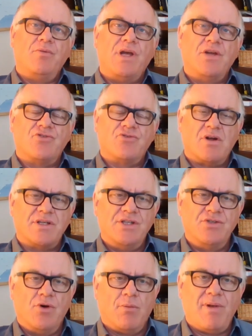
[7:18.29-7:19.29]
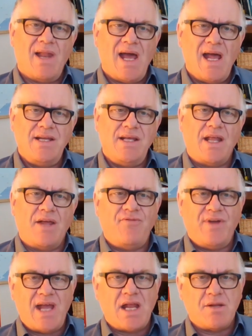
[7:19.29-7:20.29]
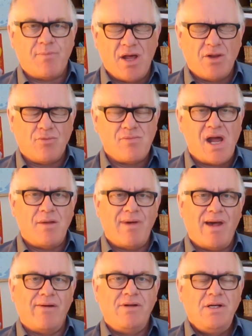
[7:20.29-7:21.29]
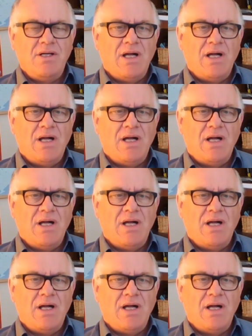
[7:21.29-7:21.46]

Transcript: the instructor has not planned it, they forget about the roundabout